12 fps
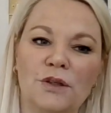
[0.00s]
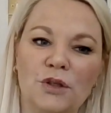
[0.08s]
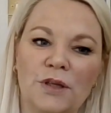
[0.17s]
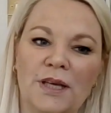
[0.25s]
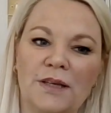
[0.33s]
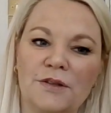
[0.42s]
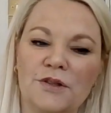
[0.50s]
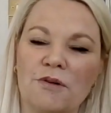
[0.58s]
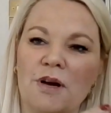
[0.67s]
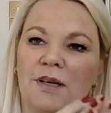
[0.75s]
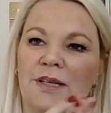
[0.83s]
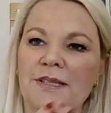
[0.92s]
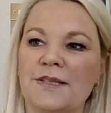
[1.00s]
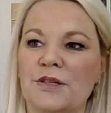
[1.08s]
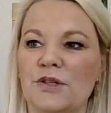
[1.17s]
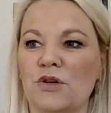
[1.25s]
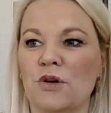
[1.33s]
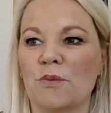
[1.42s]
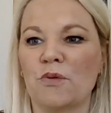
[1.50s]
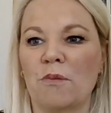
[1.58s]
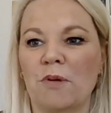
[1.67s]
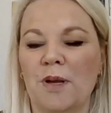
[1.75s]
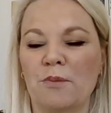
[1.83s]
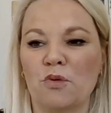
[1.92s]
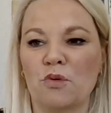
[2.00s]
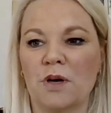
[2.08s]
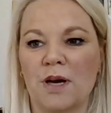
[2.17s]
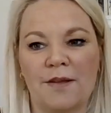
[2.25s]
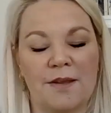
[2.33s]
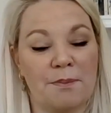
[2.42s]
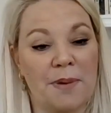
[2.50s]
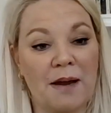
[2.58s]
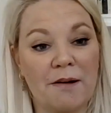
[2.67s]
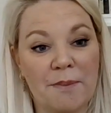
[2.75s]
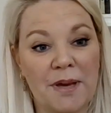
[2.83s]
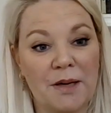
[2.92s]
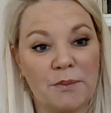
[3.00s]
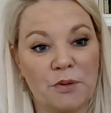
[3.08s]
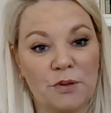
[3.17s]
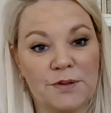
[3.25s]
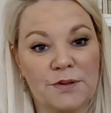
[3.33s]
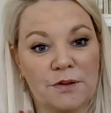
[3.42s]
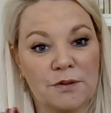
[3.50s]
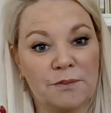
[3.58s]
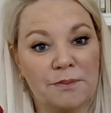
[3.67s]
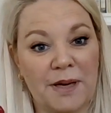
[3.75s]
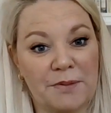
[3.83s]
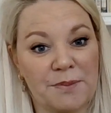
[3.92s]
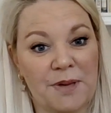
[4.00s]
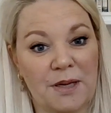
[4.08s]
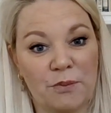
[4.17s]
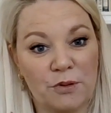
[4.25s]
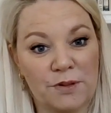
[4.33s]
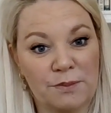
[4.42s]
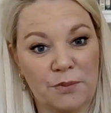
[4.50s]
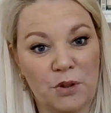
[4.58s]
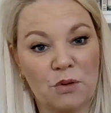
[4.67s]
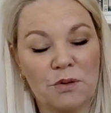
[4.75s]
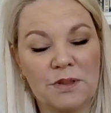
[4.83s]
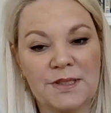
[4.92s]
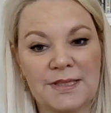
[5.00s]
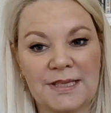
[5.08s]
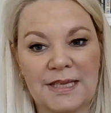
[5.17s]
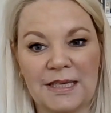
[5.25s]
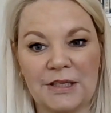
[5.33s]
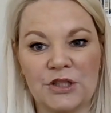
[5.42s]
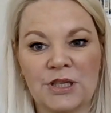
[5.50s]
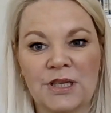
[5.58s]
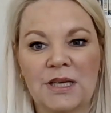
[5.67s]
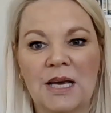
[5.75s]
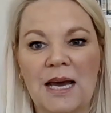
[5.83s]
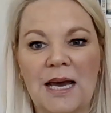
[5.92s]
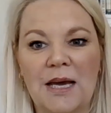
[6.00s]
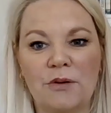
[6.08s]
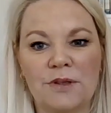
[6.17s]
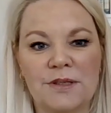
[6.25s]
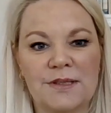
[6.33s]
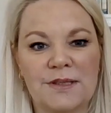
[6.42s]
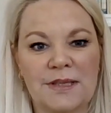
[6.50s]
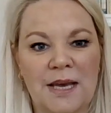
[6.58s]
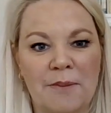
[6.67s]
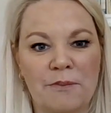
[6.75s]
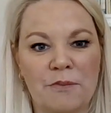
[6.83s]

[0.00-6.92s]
looking to our listeners who are probably more at the perimenopausal, perhaps menopause and beyond stage, how does